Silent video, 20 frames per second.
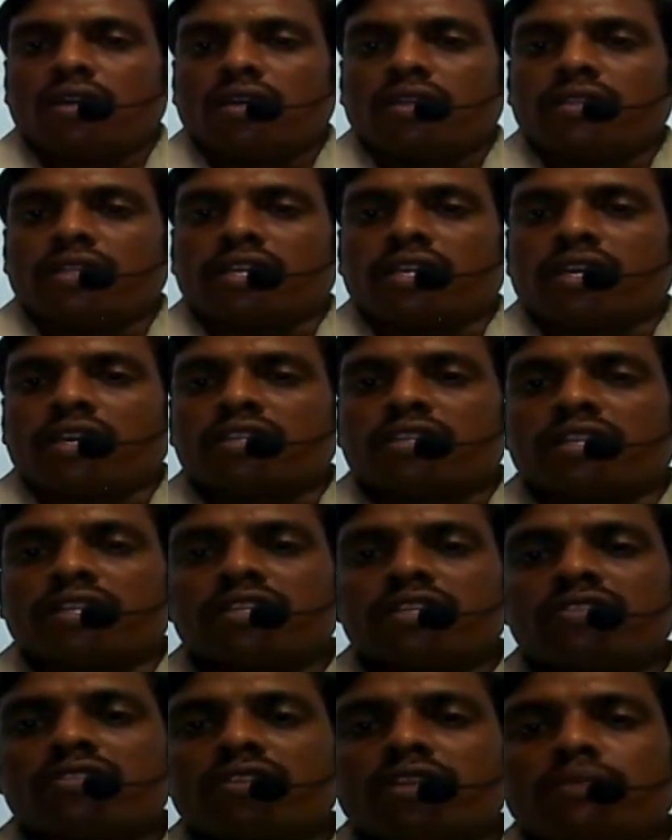There are
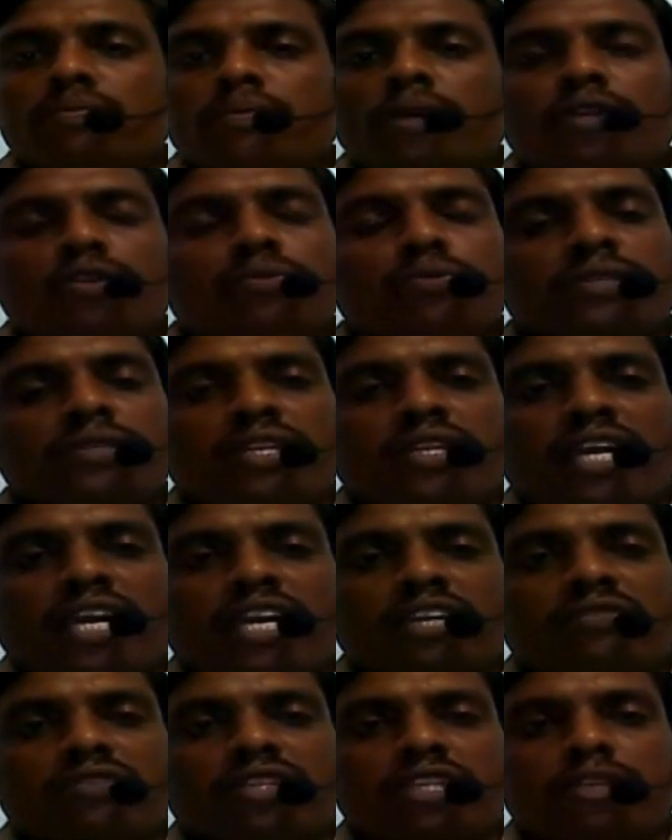terrestrial biomes and
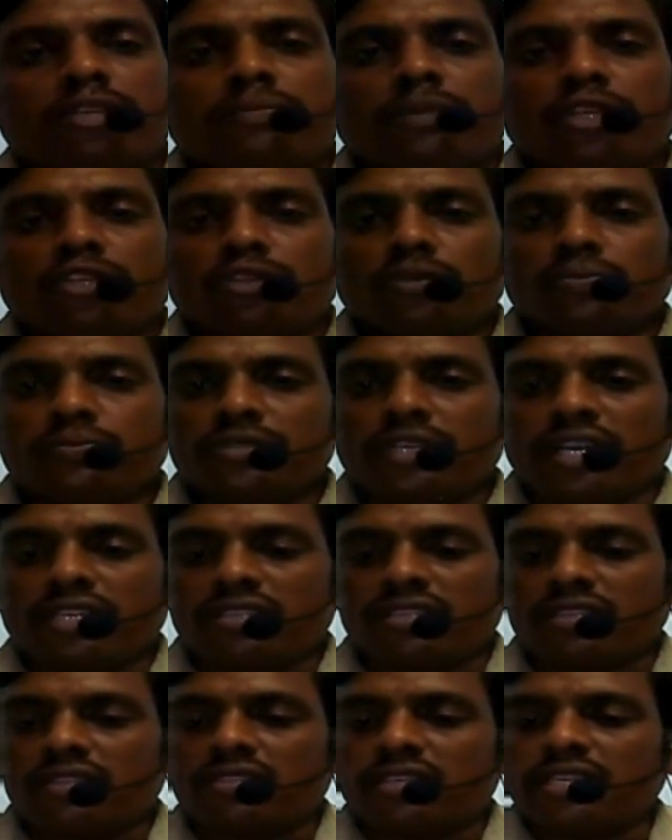aquatic biomes, as
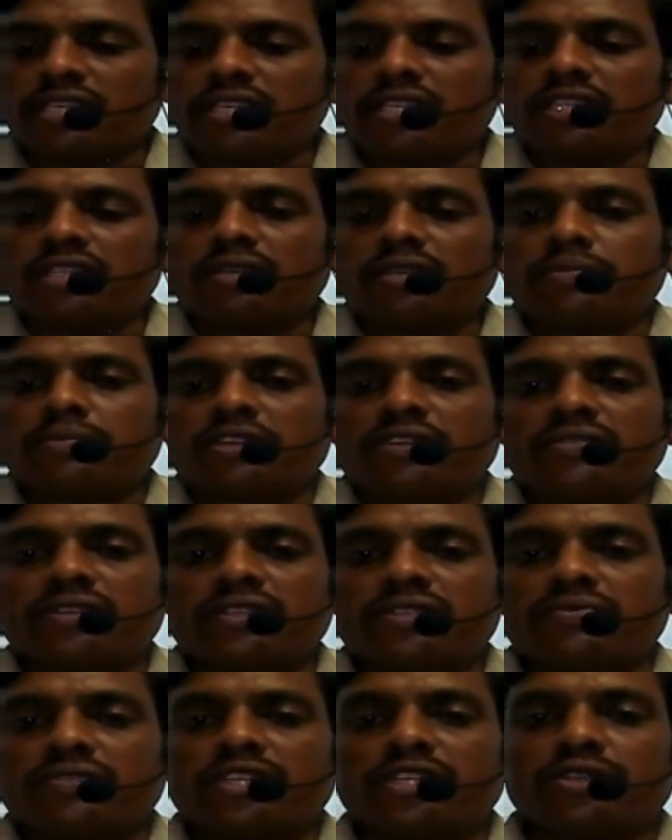I said in the previous
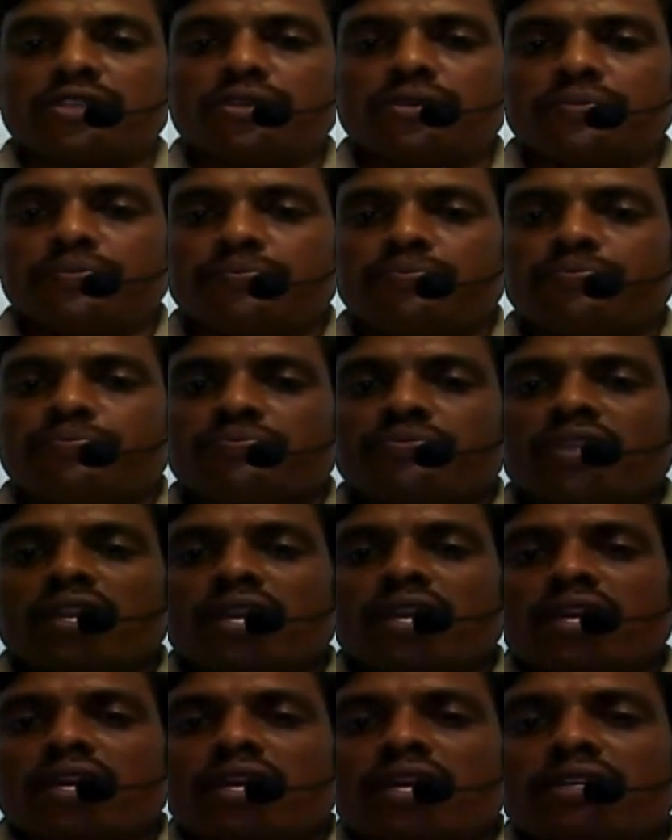video.
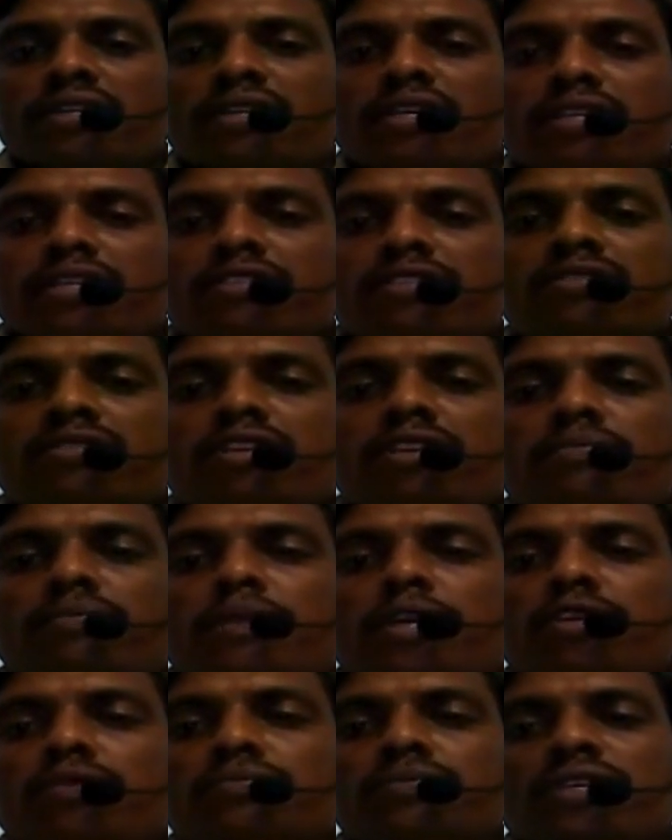Terrestrial
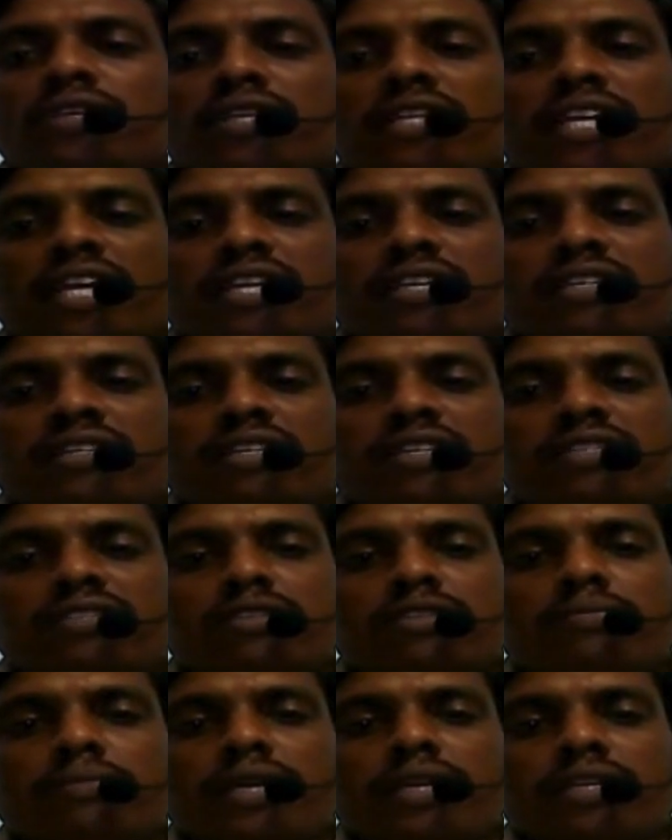biomes are
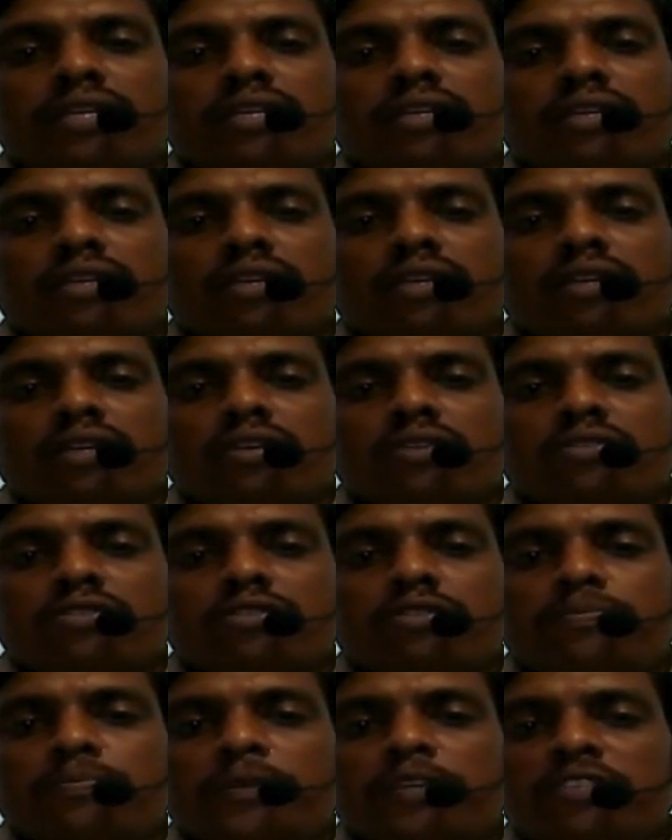characterized by
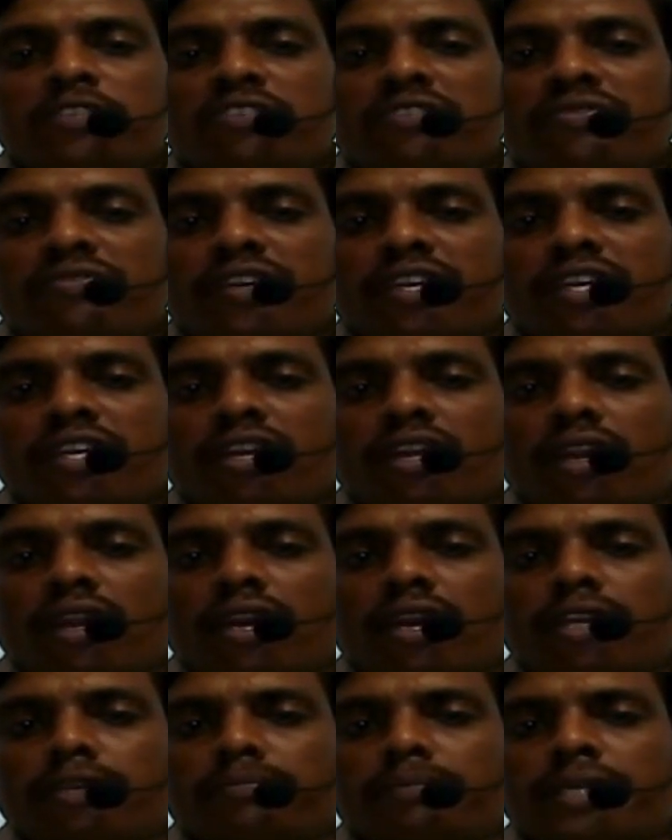specific
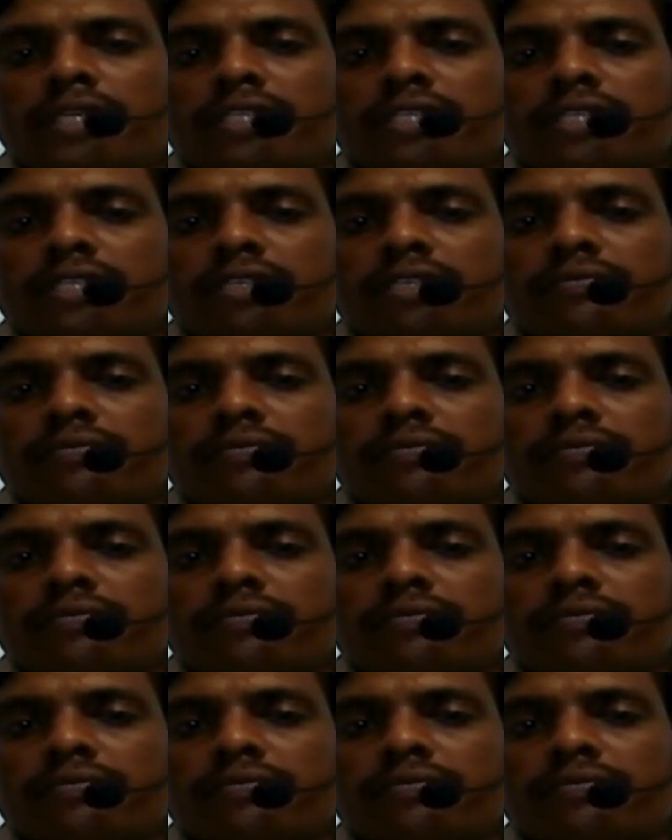climate.